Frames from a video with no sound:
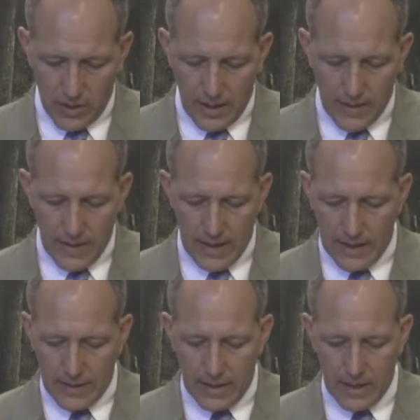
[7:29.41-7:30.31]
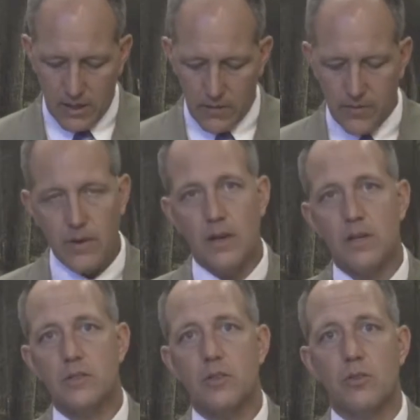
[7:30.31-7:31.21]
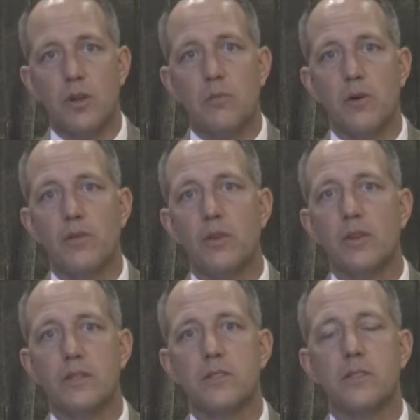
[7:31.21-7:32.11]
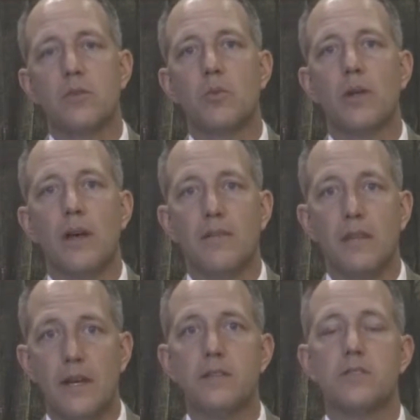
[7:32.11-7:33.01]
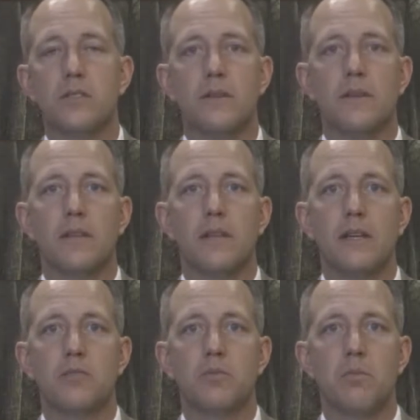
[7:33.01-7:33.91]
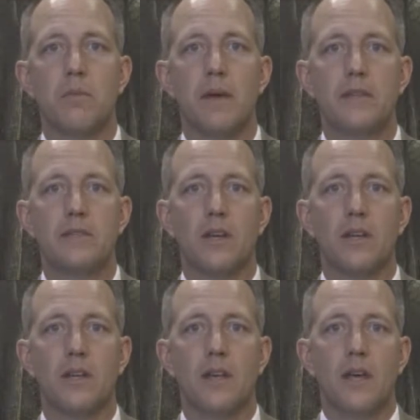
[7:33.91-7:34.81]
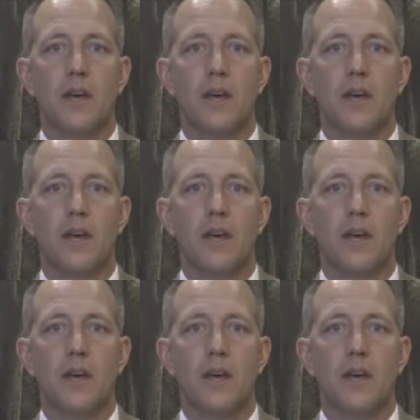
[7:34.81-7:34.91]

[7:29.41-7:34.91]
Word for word: And then at the end of a certain number of units, we'll have a test, and the test will be based on,